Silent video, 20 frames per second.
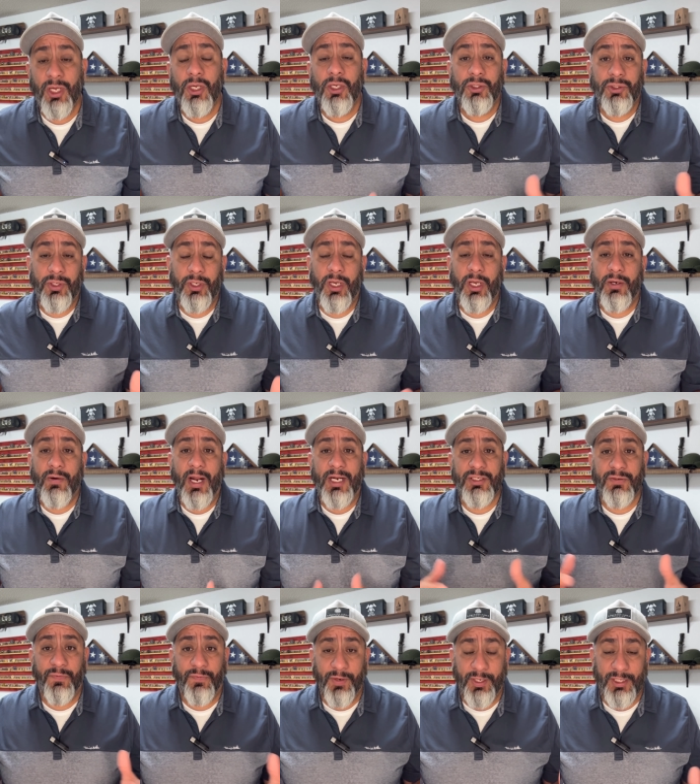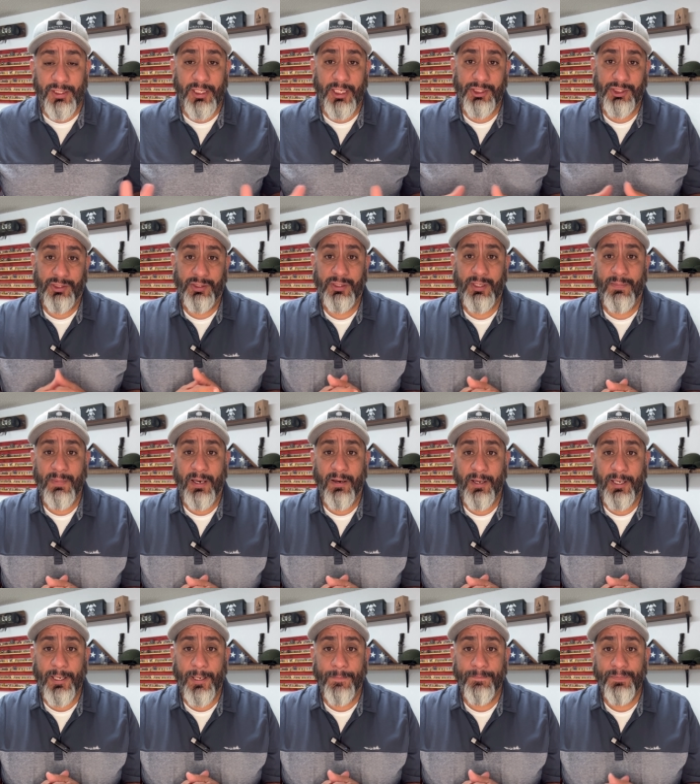So congratulations,
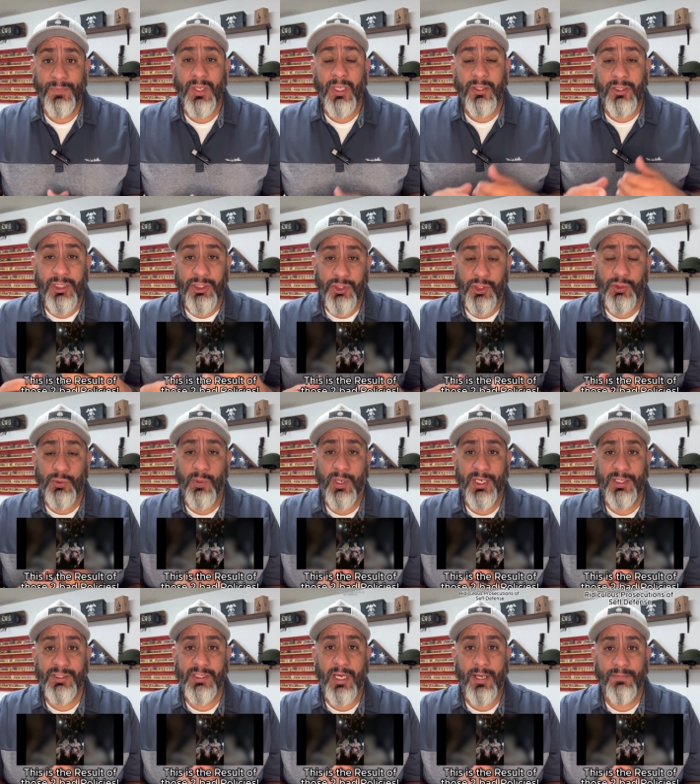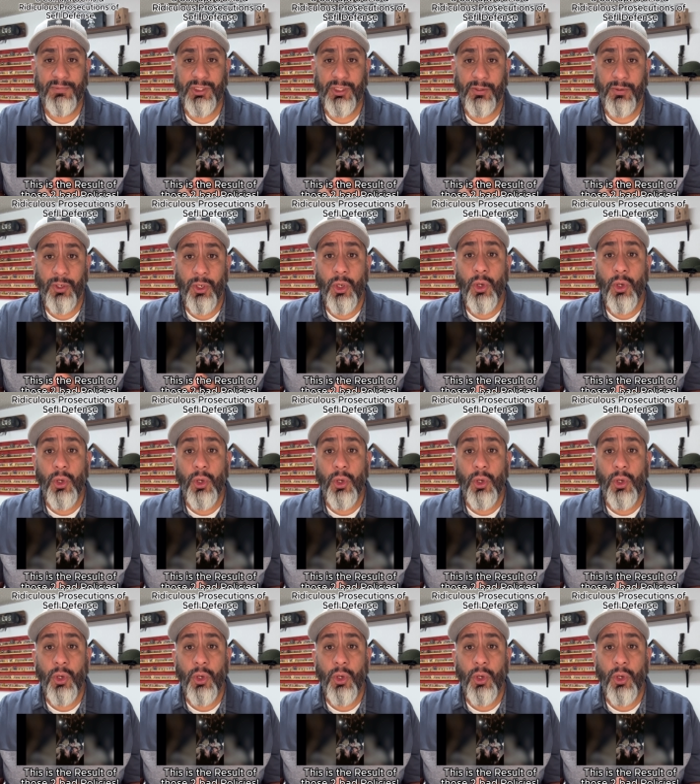America. This is what it's come to.